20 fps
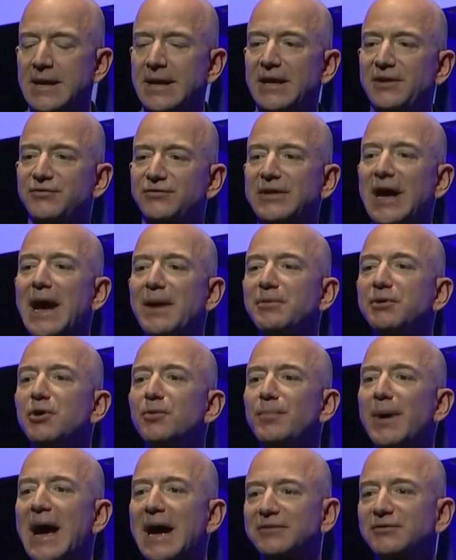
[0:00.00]
It's time to
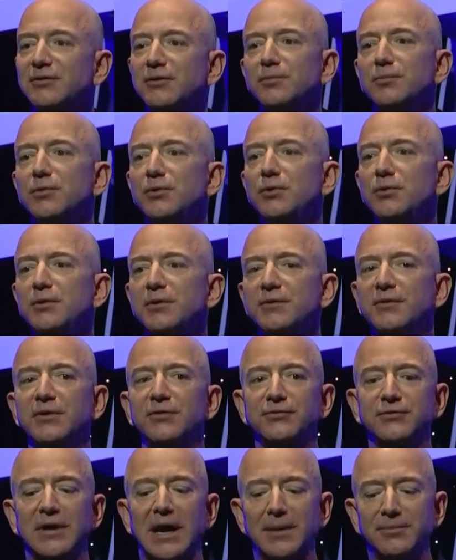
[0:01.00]
go back to the moon,
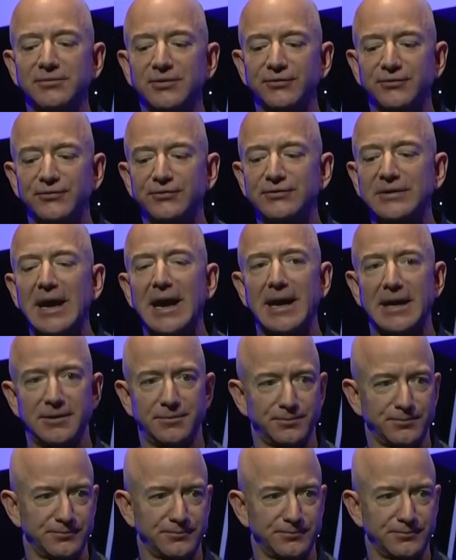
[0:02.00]
this time to stay.